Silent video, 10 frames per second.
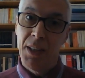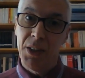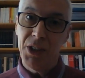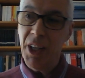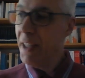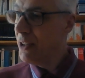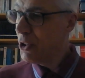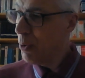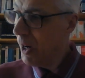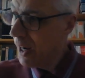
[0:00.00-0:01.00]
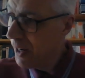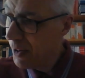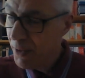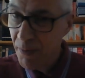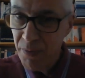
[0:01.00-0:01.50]
The second
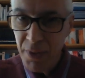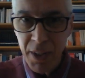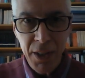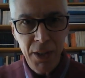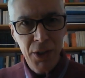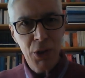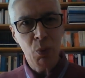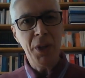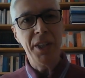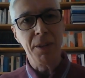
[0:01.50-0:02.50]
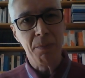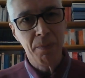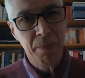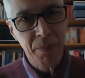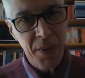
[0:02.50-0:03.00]
square, Sweden.
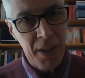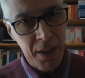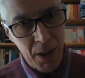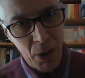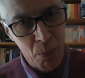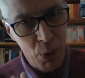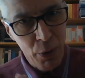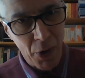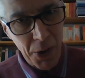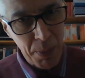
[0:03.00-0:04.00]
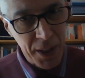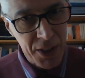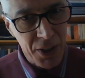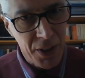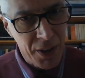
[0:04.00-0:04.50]
Move on a
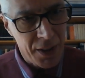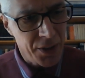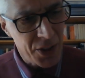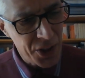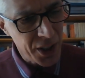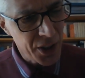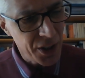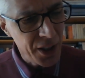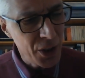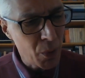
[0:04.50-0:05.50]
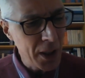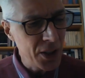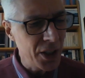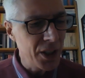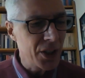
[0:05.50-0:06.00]
bit. The
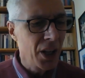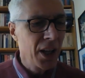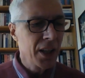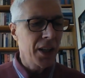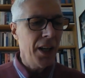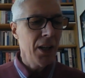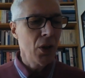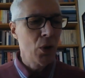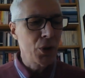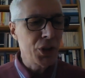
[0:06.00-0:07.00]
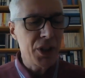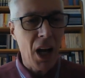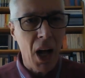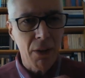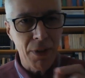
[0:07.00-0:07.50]
1620s, King
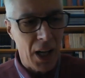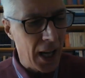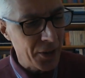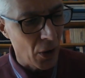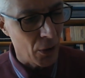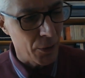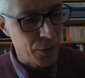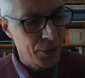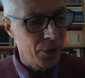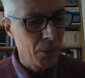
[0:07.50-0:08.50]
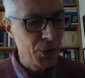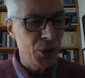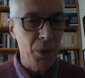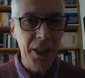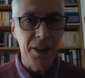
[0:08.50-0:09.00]
Gustav Adolf from
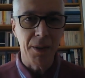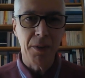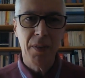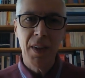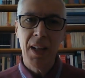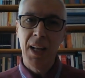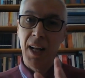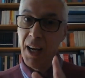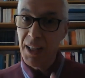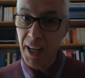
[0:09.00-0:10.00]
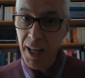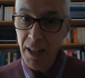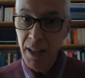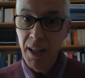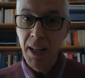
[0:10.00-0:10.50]
Sweden.
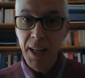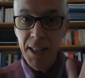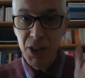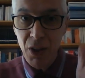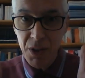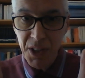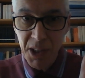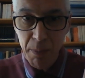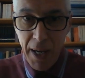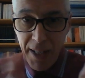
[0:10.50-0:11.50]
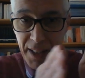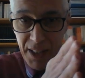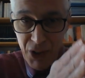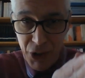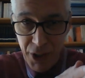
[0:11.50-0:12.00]
Again, he's got his men
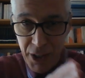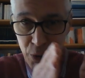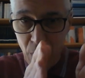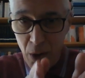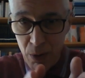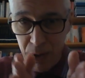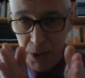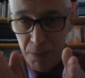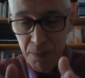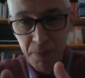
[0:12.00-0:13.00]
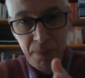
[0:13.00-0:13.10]
in 6 rows.